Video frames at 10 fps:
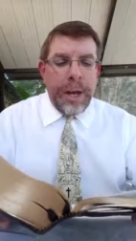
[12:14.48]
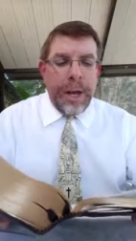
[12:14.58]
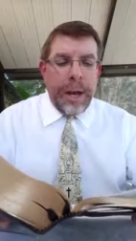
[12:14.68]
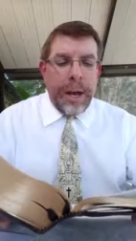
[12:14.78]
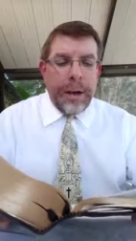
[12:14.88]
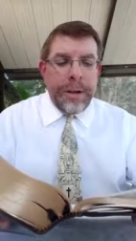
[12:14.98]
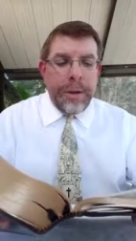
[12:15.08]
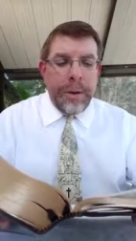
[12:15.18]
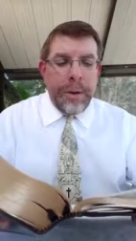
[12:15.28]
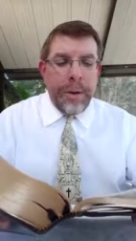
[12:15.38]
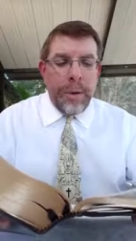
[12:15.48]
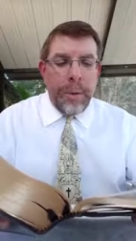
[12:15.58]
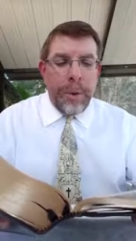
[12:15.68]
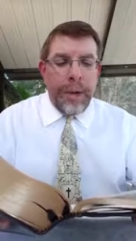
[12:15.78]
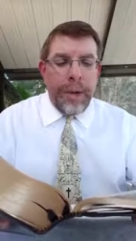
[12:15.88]
uh, to
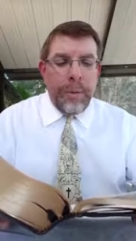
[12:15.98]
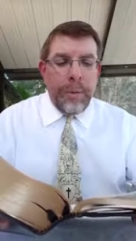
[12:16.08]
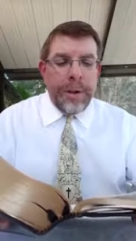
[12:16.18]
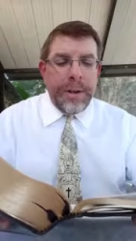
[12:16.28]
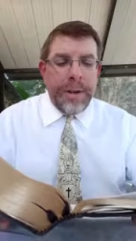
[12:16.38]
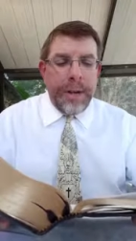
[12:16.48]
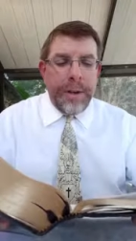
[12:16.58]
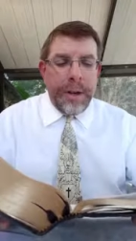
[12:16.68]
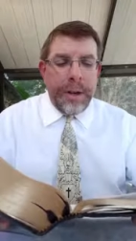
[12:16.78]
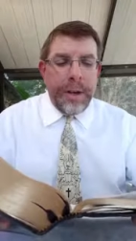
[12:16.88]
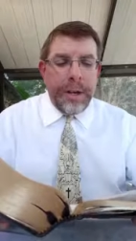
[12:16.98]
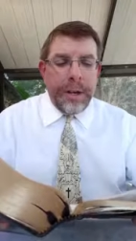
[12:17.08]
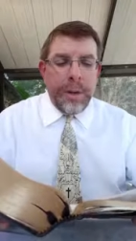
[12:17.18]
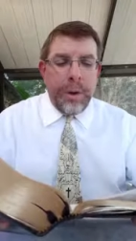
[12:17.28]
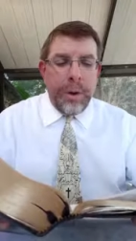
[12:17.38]
whom it was given
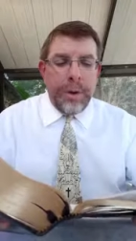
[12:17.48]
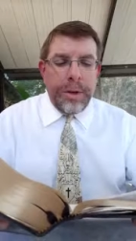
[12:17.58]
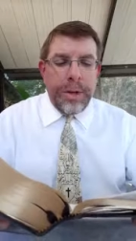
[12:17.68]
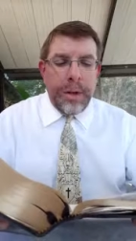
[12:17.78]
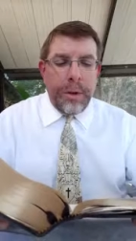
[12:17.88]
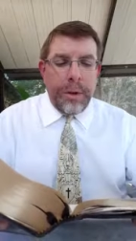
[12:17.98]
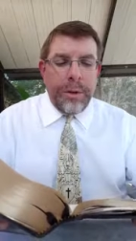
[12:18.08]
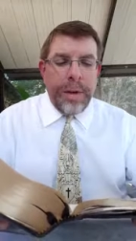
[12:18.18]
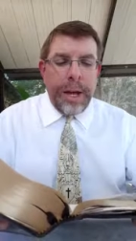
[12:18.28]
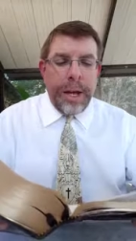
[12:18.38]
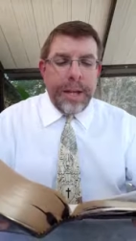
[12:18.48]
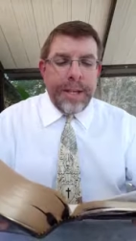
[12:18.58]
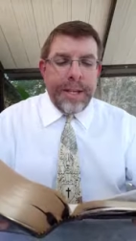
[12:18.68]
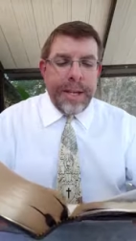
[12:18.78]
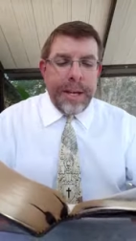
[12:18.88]
to hurt the earth and the
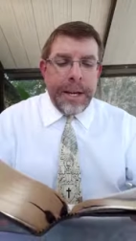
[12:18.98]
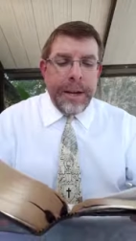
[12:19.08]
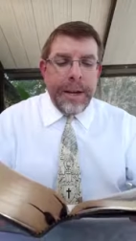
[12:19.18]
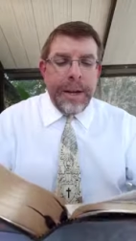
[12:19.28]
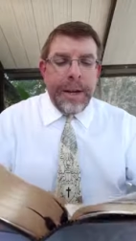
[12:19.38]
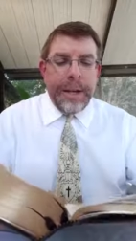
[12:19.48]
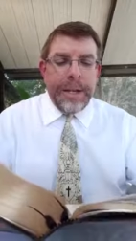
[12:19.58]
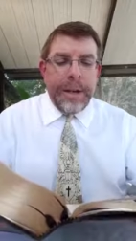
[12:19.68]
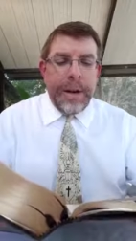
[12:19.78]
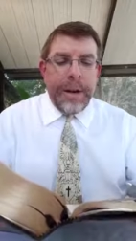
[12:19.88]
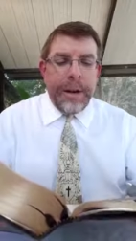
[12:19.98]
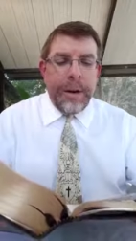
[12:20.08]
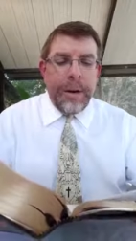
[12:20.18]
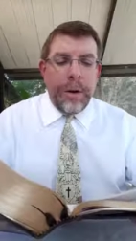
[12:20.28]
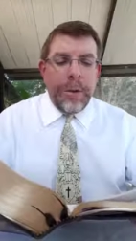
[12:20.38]
sea, saying,
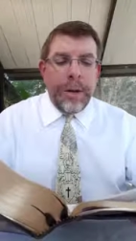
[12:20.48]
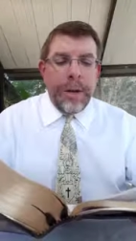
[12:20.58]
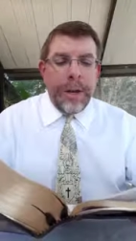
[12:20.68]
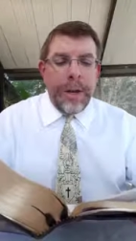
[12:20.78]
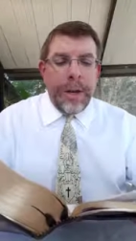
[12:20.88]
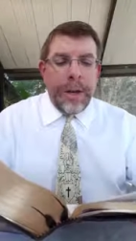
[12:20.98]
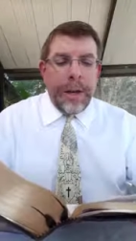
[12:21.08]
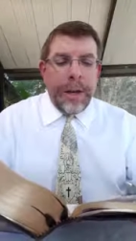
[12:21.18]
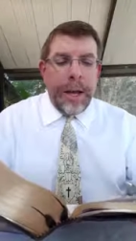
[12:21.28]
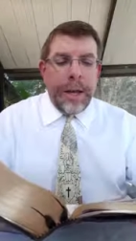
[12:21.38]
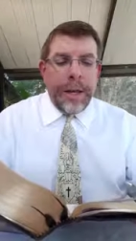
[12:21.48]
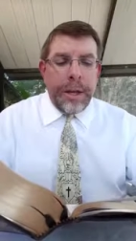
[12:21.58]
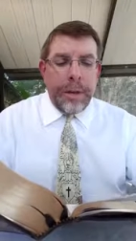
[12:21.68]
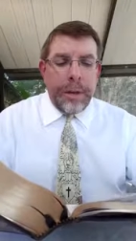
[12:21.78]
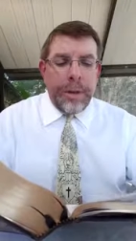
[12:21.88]
Hurt not
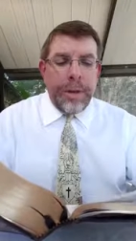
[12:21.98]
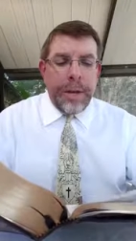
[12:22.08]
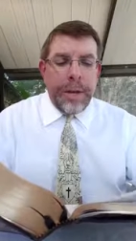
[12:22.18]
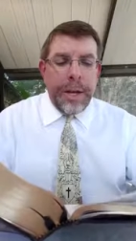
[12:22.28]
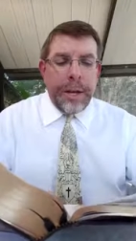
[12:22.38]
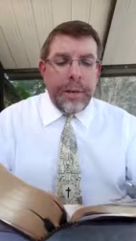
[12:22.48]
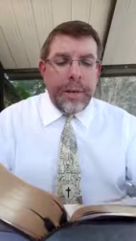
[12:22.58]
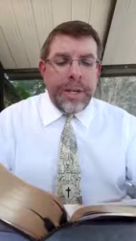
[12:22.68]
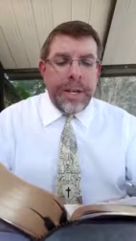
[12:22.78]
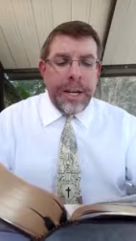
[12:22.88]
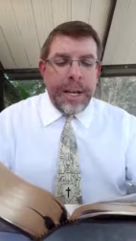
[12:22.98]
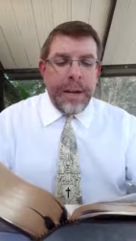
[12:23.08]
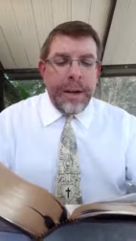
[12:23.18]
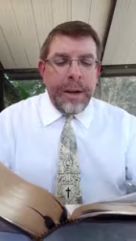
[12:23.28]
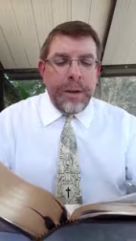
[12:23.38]
the earth, neither the sea,
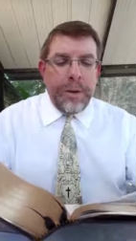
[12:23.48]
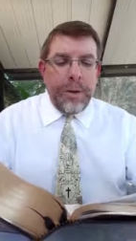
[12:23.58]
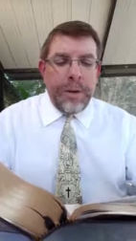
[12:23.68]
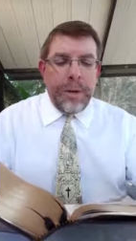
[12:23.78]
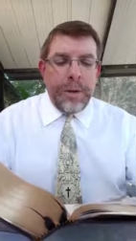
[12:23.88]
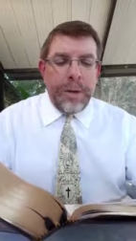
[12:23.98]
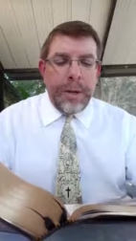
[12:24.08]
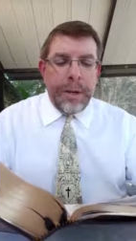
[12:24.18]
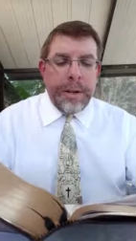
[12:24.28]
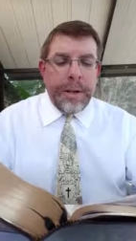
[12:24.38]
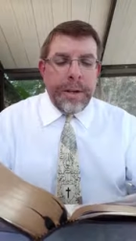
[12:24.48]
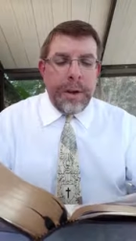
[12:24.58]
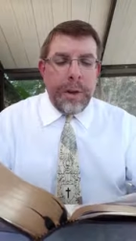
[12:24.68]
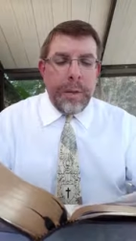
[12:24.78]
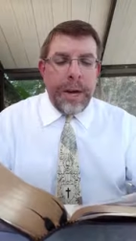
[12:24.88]
nor the trees,
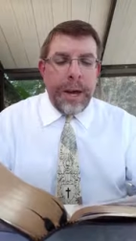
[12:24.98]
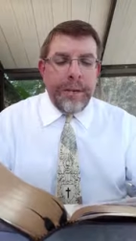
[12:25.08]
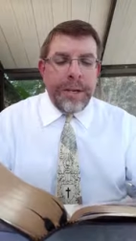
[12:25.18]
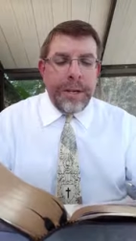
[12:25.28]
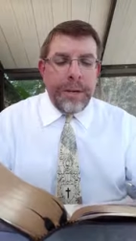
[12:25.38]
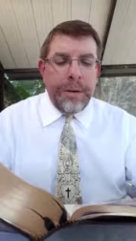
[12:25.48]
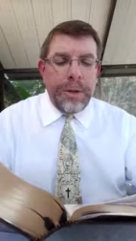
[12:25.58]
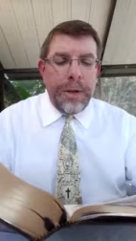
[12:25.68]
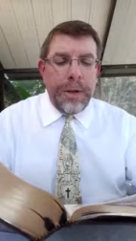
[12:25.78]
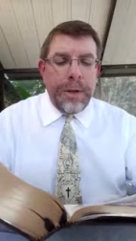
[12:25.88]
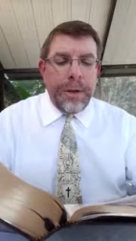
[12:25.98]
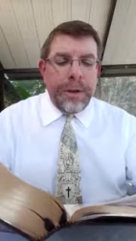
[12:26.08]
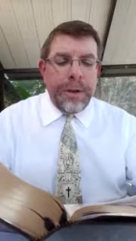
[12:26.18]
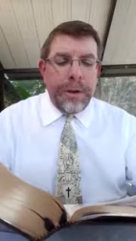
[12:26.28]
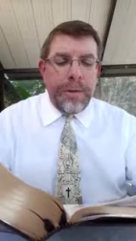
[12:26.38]
till we have sealed the
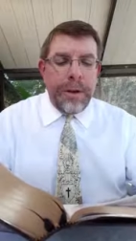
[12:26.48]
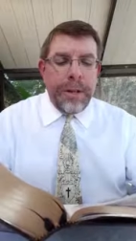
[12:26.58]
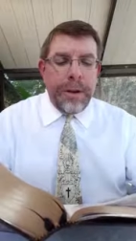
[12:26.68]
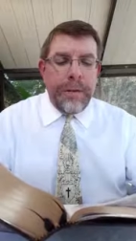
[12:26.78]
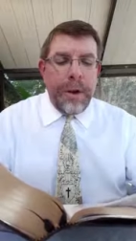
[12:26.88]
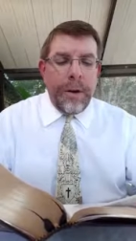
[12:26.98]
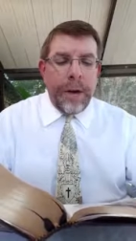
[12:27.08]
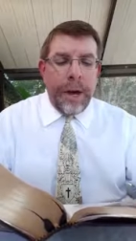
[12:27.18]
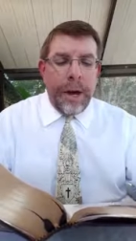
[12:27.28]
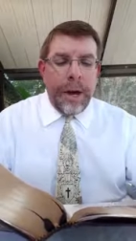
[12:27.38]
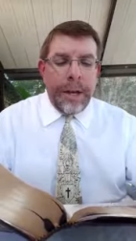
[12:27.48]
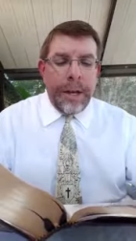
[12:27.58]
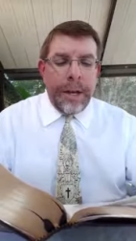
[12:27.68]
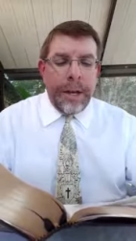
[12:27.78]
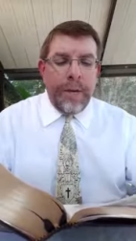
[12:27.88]
servants of our God
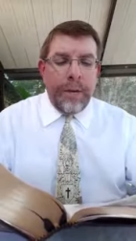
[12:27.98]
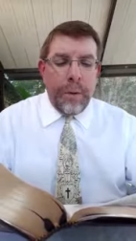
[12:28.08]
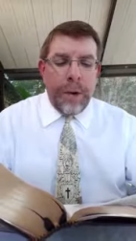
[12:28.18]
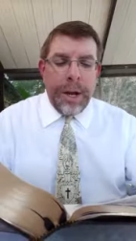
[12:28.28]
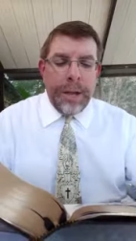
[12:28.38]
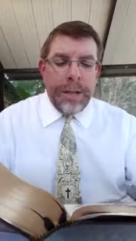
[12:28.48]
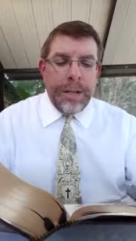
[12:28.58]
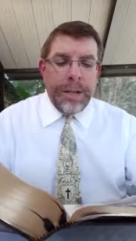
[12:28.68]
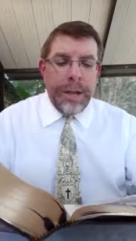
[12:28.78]
in their foreheads.